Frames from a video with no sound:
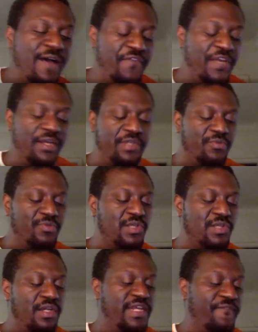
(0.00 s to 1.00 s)
found it. It was
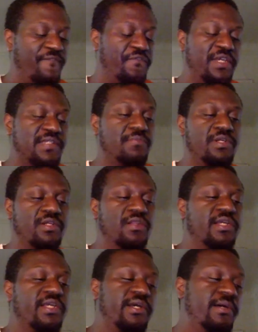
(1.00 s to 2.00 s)
on Netflix. I'm going to
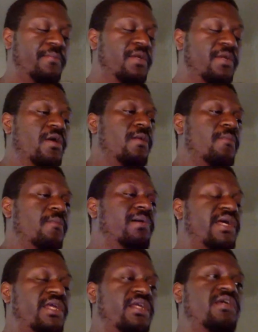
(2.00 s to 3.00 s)
look it up.
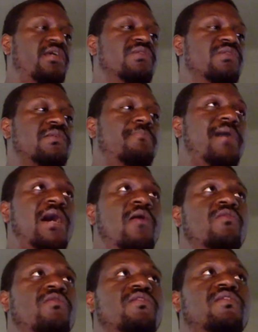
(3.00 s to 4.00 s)
But it was
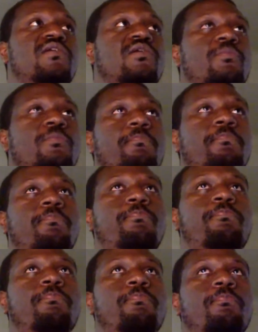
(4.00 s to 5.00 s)
about the
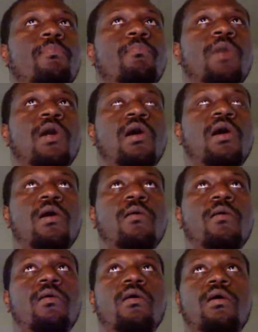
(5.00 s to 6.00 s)

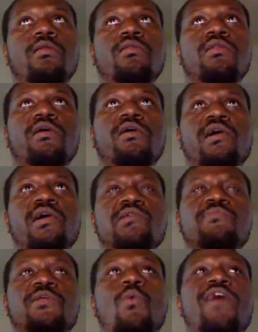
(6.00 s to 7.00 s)

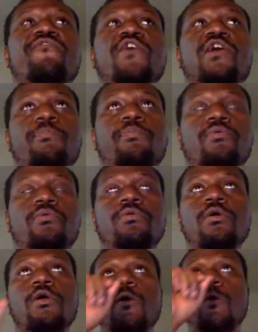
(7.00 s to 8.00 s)
husband and wife couple
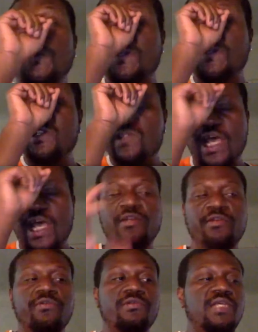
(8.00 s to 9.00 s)
who are
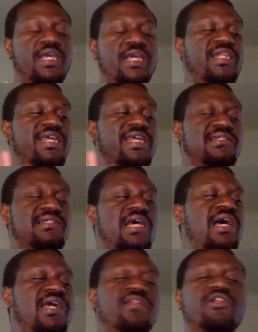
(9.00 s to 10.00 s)
designers, and they
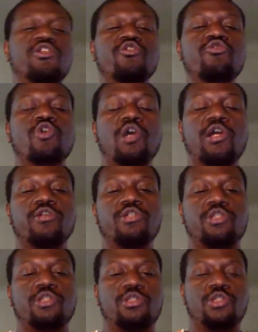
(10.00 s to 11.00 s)
designed the New York
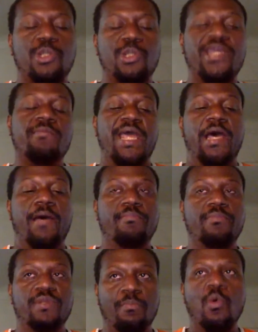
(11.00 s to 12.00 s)
train map,
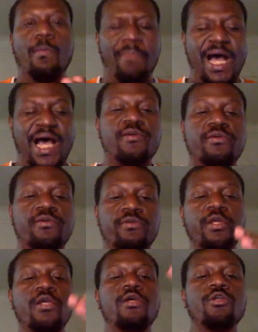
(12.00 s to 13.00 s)
the more modern
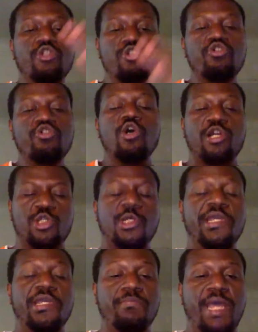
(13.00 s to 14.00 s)
New York
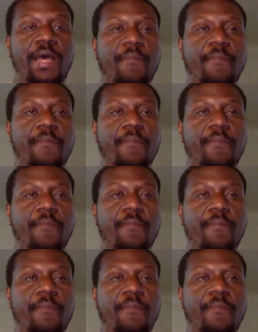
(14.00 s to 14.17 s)
train map.